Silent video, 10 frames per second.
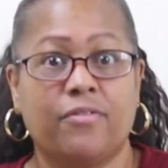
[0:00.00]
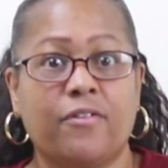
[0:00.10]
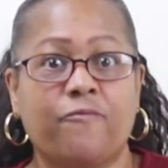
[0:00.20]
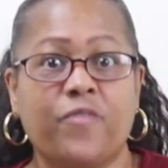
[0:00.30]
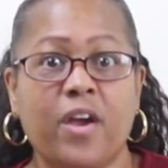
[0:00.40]

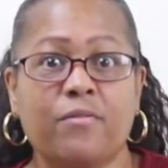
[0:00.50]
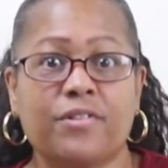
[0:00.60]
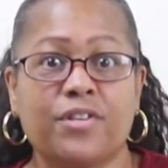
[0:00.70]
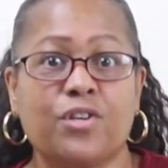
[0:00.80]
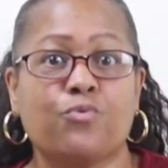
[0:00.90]
The
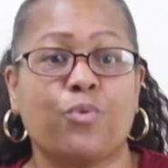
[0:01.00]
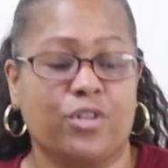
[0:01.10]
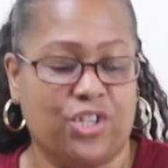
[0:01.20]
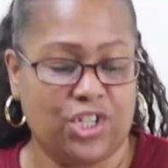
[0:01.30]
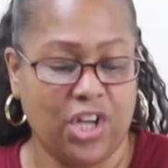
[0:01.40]
Pharisees
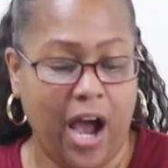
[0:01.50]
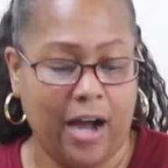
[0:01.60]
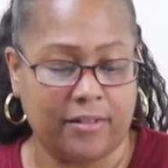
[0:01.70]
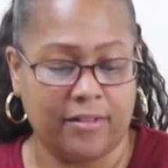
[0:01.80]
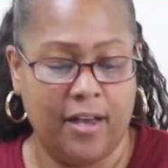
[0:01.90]
were
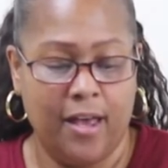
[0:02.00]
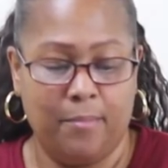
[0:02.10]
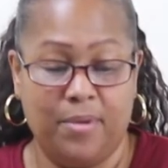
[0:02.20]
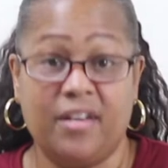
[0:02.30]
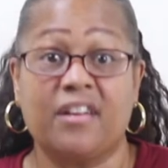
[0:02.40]
shocked
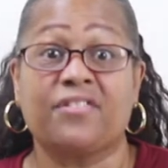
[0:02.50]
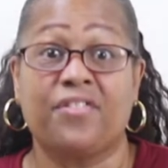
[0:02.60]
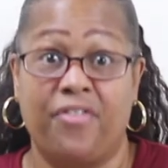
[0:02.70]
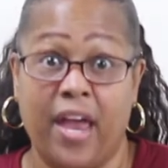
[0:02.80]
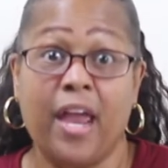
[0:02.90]

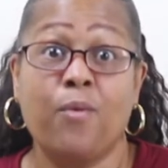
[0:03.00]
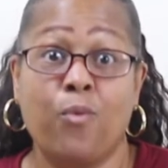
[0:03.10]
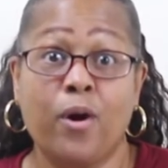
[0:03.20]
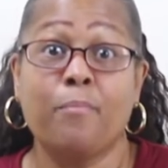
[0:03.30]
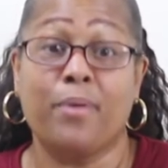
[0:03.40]
because they
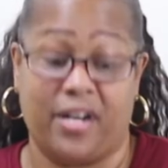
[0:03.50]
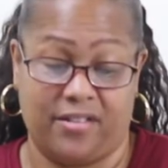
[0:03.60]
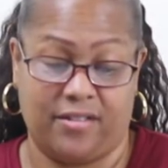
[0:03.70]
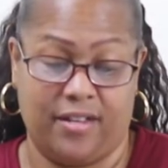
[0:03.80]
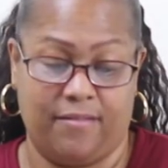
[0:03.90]
were
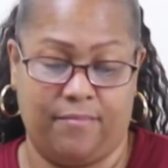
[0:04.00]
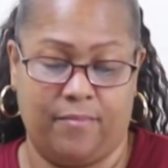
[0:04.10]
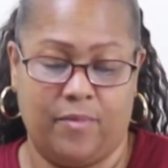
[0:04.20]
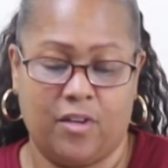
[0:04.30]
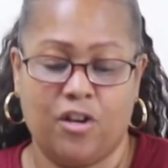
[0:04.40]
busted.
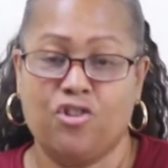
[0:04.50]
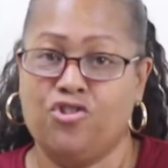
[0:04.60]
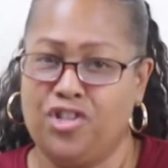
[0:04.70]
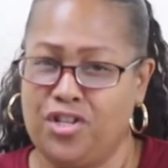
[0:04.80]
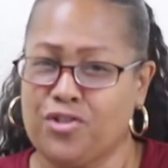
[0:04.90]

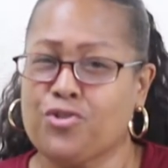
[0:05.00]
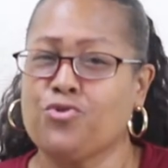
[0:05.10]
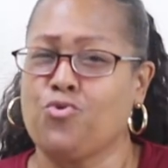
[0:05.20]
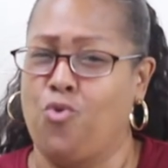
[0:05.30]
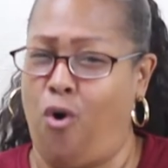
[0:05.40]
Jesus
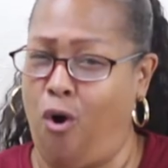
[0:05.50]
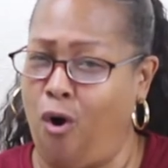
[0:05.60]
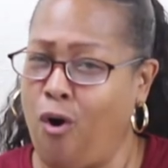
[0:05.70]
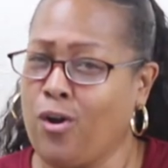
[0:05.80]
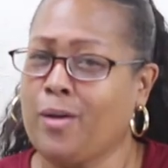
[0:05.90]
knew
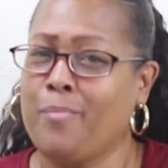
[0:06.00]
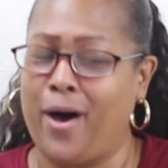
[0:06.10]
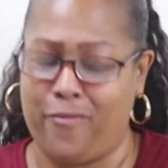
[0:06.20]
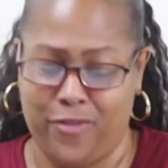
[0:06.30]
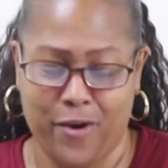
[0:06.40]
all
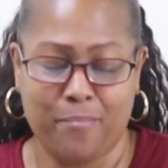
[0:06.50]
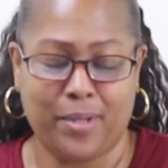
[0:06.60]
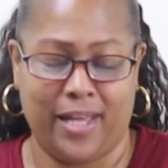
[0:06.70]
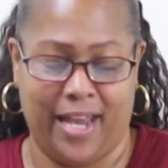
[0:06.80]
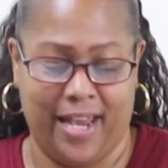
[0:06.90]
about their
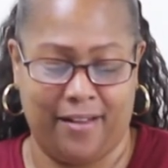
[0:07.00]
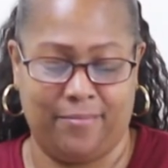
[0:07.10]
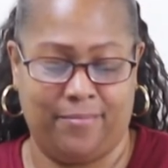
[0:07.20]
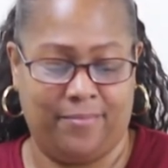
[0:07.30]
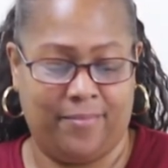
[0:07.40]
plan.
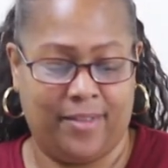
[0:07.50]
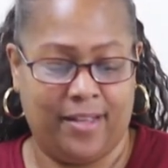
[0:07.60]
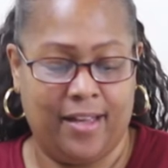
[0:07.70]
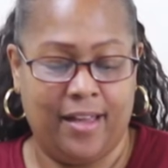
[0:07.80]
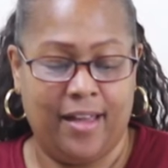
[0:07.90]

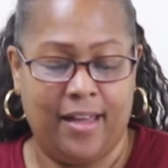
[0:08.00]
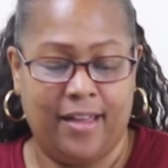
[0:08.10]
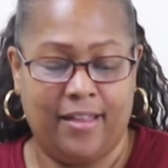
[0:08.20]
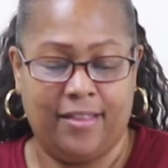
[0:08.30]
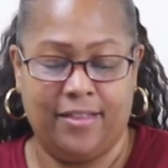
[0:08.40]
Oh,
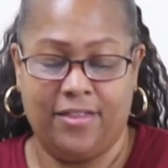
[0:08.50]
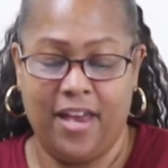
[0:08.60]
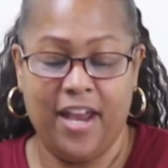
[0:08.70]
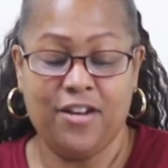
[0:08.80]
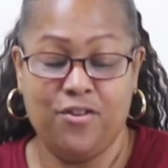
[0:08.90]
no.
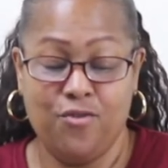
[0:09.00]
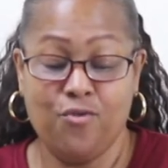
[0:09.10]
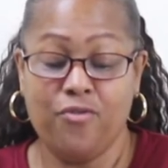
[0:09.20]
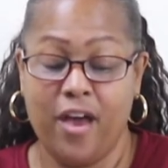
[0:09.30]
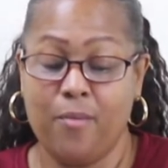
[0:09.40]
They
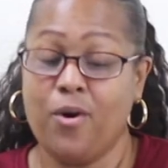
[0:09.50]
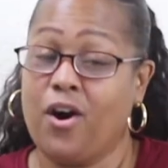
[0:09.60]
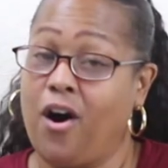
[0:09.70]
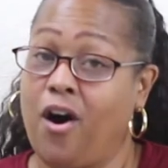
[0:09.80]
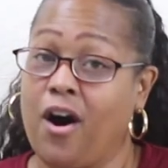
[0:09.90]
knew they were
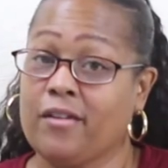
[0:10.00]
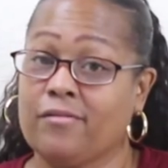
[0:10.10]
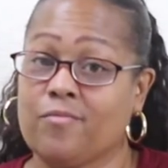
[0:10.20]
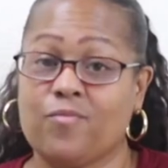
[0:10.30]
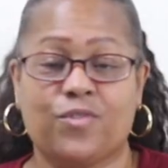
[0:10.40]
caught,
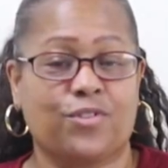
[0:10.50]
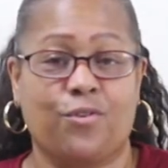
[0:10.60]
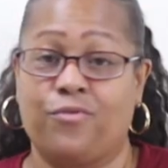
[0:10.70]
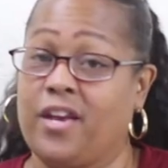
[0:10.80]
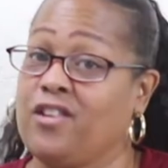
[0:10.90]

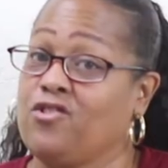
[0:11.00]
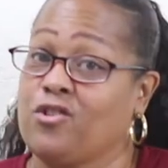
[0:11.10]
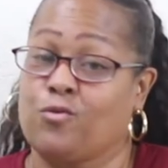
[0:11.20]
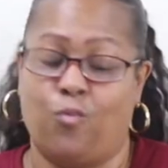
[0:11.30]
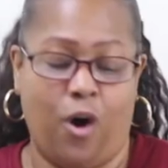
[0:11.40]
so they
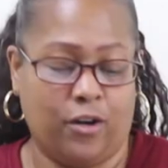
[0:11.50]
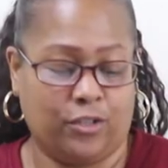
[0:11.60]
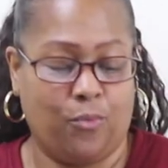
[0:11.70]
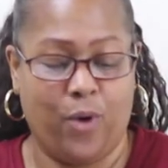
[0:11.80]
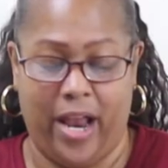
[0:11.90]
just
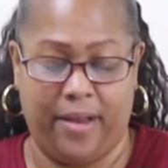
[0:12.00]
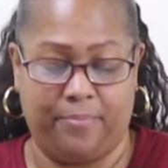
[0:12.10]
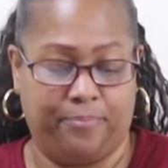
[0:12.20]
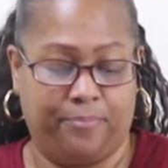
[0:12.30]
walked away.